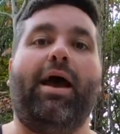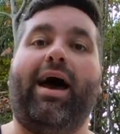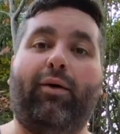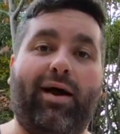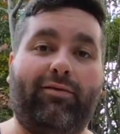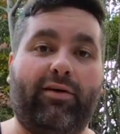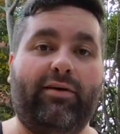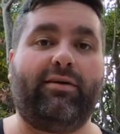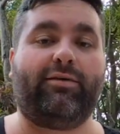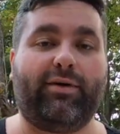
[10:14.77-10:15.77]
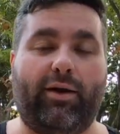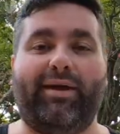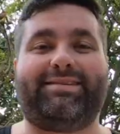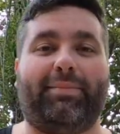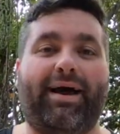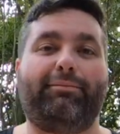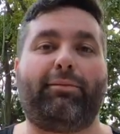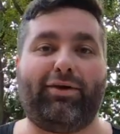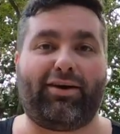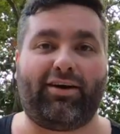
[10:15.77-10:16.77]
However, when I went to buy a
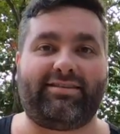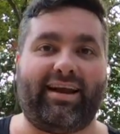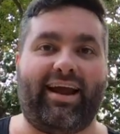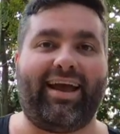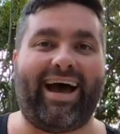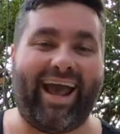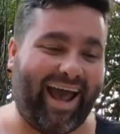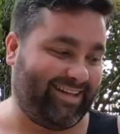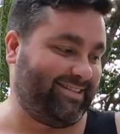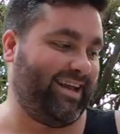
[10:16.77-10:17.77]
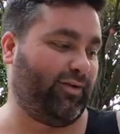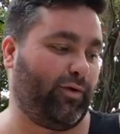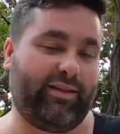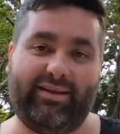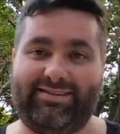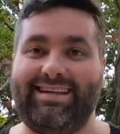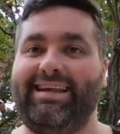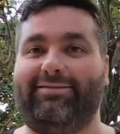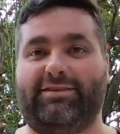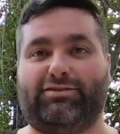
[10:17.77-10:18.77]
memory card today, I had to take one of these to
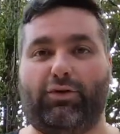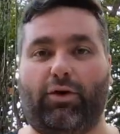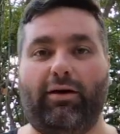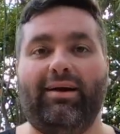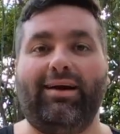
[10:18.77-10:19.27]
leave the store.